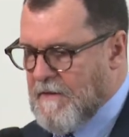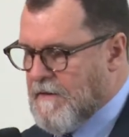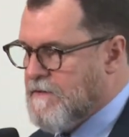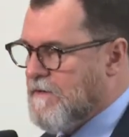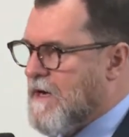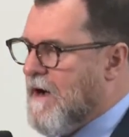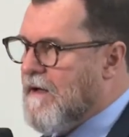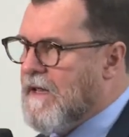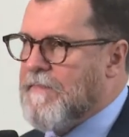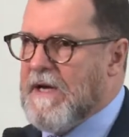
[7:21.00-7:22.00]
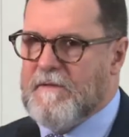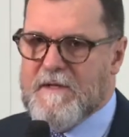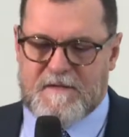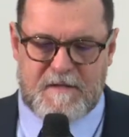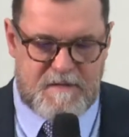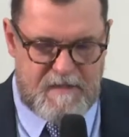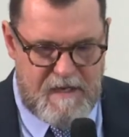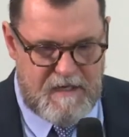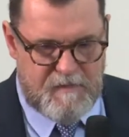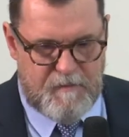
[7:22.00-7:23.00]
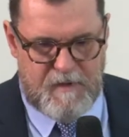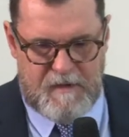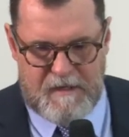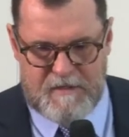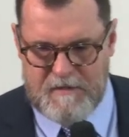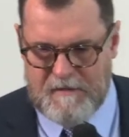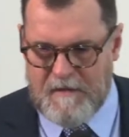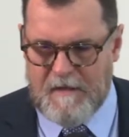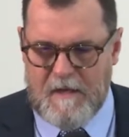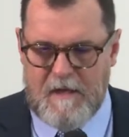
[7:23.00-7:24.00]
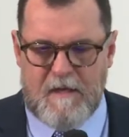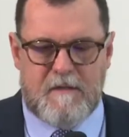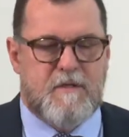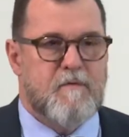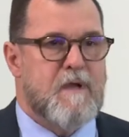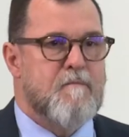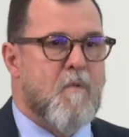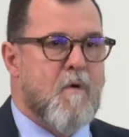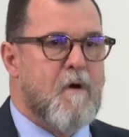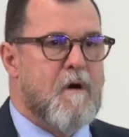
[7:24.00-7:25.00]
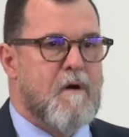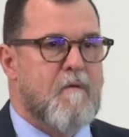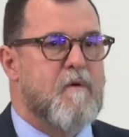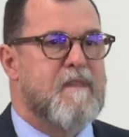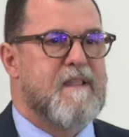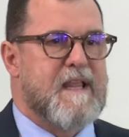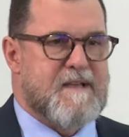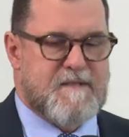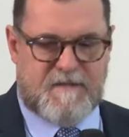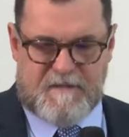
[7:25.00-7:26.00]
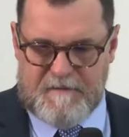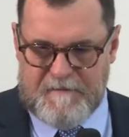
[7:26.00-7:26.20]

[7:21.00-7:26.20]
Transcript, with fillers: So it's all about the sustainable production doing more with less.